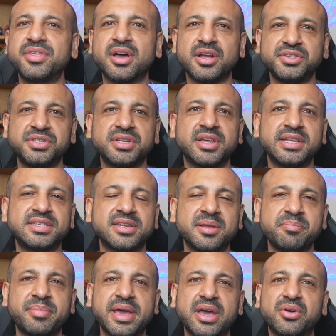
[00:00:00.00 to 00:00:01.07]

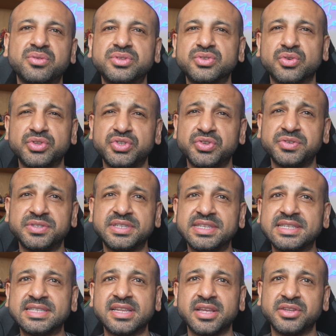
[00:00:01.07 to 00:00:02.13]
£199 or
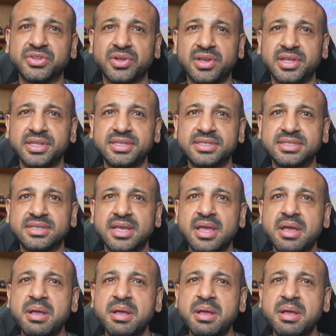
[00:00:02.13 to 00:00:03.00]
$269,